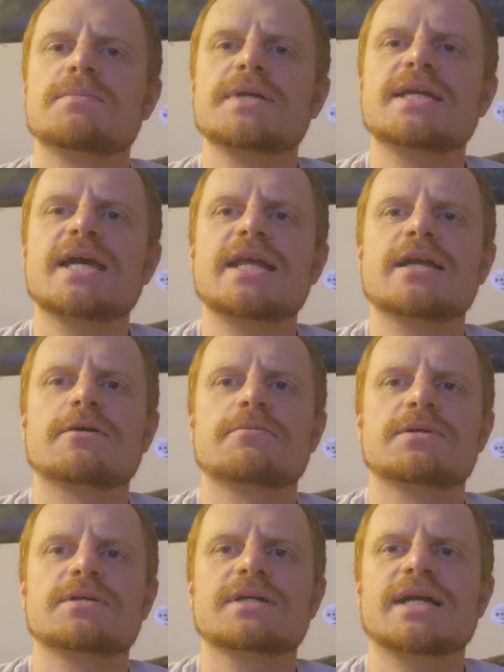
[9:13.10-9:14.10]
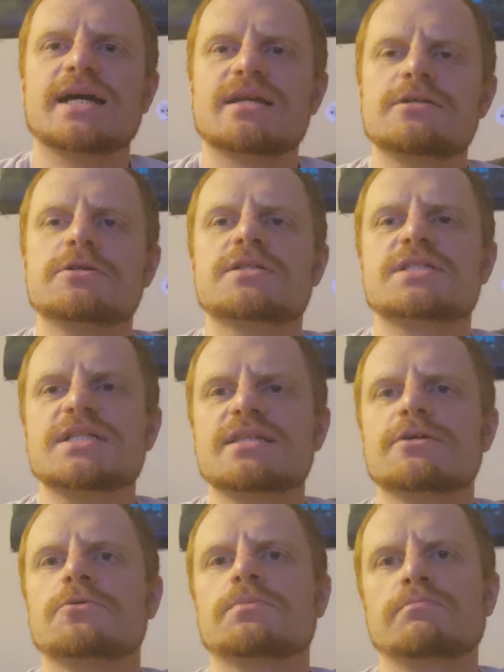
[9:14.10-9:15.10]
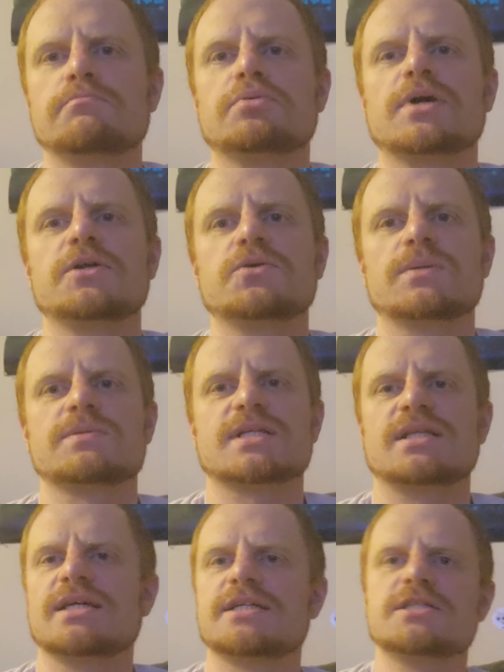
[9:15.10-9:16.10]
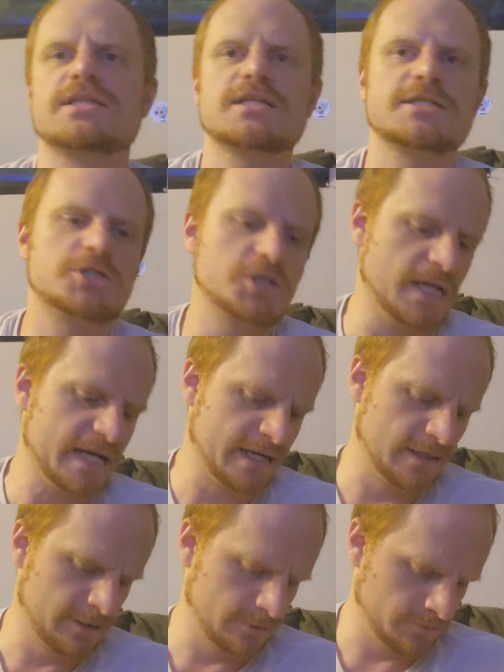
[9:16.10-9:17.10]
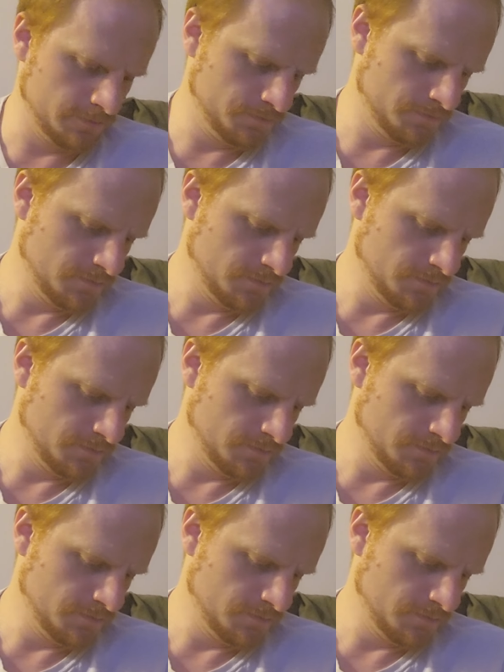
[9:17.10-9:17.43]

beginning up. It kind of, you could see the breadcrumbs that led to the Giallo,